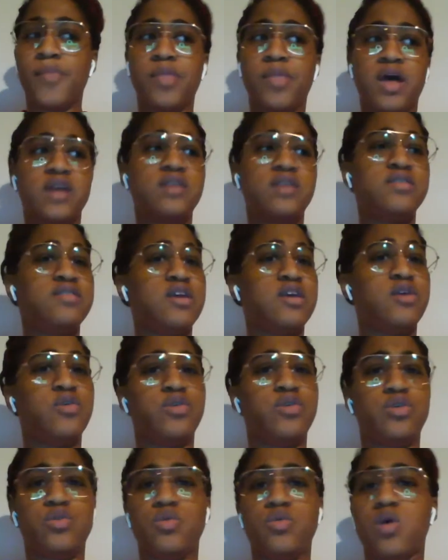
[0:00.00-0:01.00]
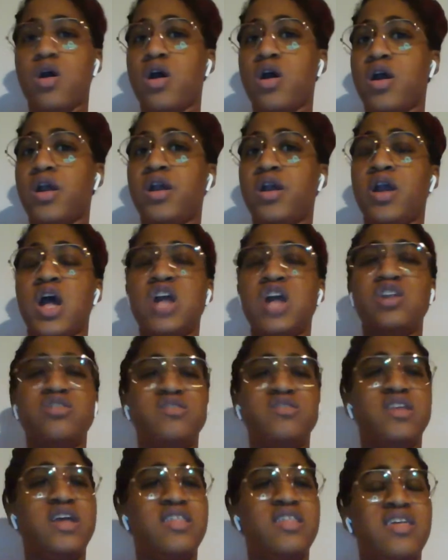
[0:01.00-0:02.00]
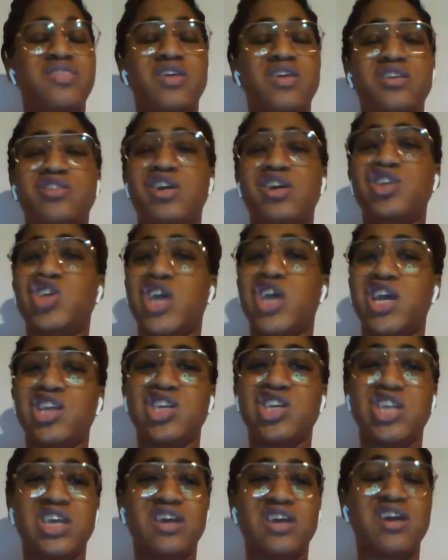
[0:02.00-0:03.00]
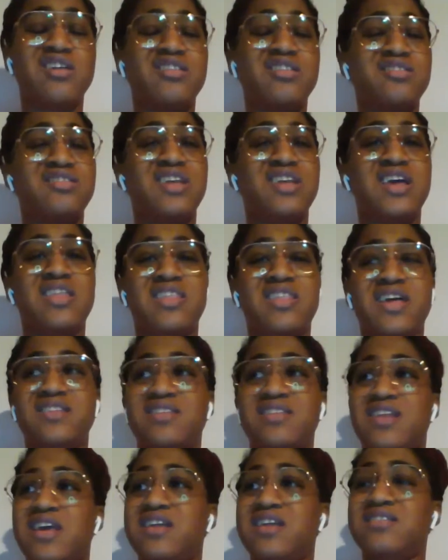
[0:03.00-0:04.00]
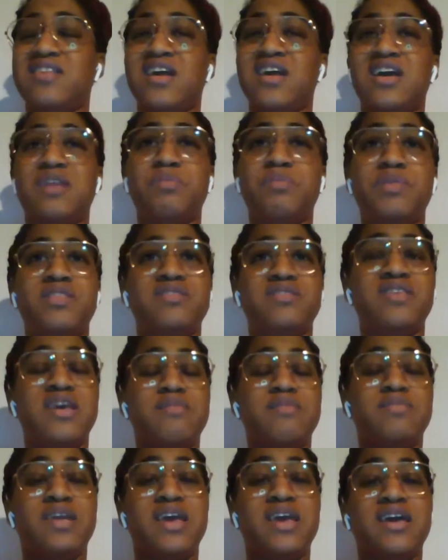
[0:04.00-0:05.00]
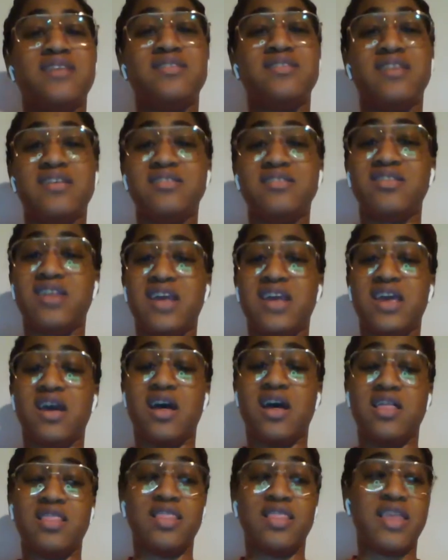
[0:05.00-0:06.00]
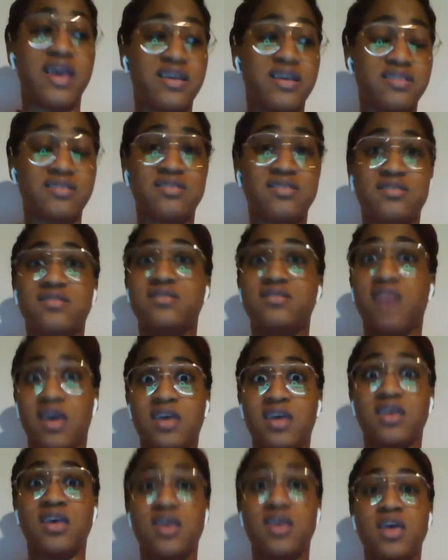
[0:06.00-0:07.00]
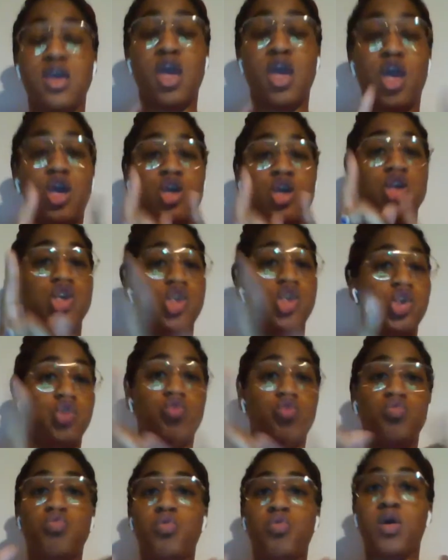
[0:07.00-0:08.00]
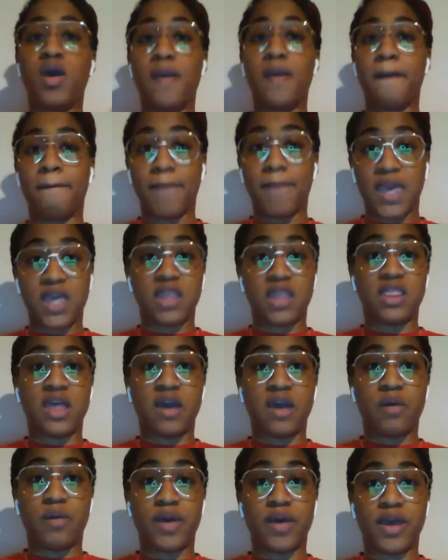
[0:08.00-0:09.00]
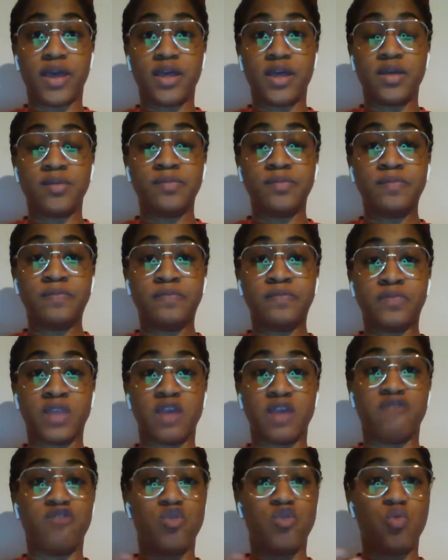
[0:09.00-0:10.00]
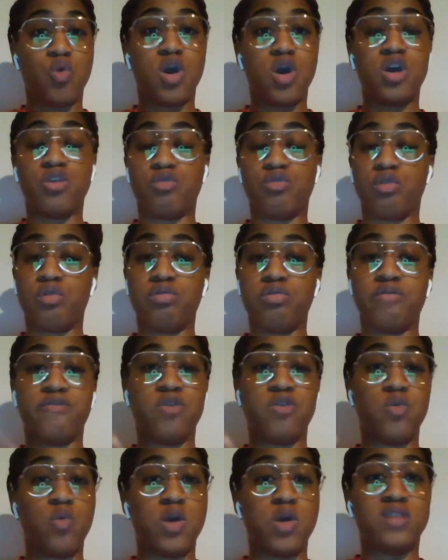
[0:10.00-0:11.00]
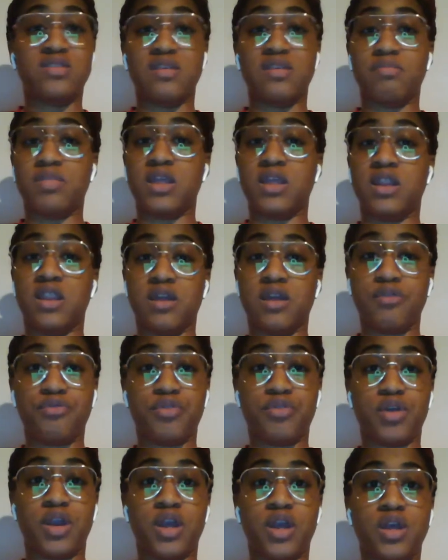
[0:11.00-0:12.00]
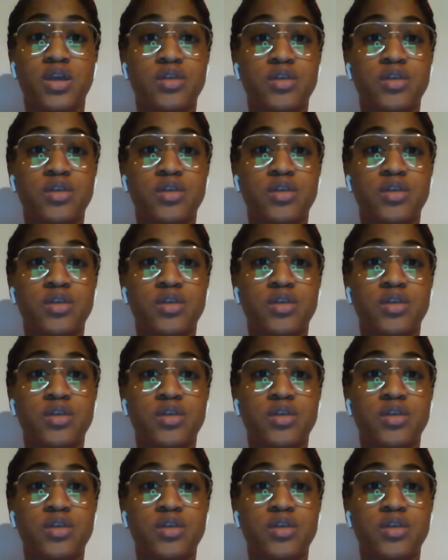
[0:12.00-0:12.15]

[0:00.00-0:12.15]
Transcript: Understand who you are. Understand that things are changing. Understand that today is not going to be the same day as yesterday unless you make it that way. If you want growth, if you want something different,